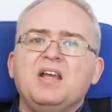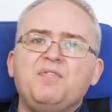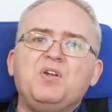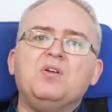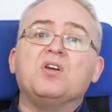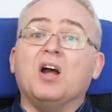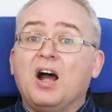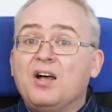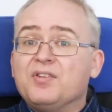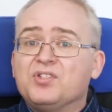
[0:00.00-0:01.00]
if you look at
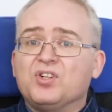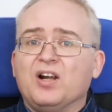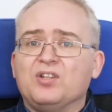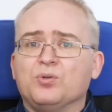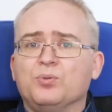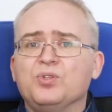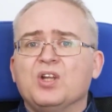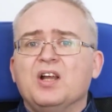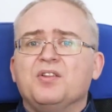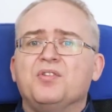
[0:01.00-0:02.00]
other titles,
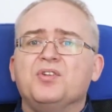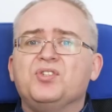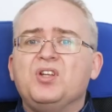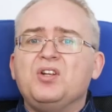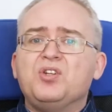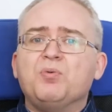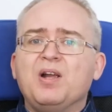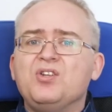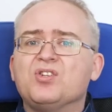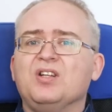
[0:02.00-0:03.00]
the
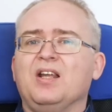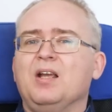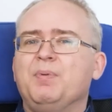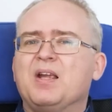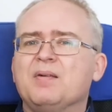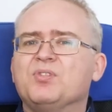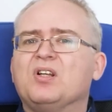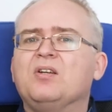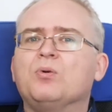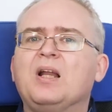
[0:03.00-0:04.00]
situation here becomes
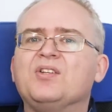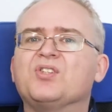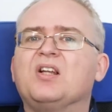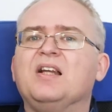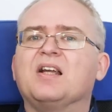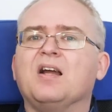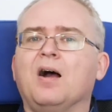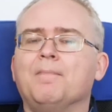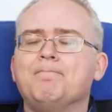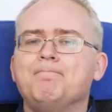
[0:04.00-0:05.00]
a little less
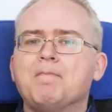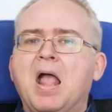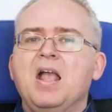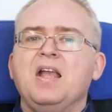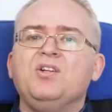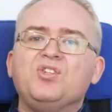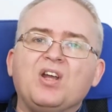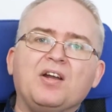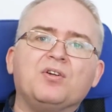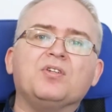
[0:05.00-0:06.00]
clear-cut. In
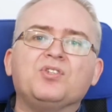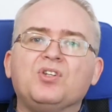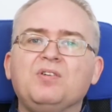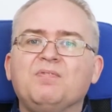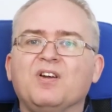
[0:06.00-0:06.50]
Shadow the Tomb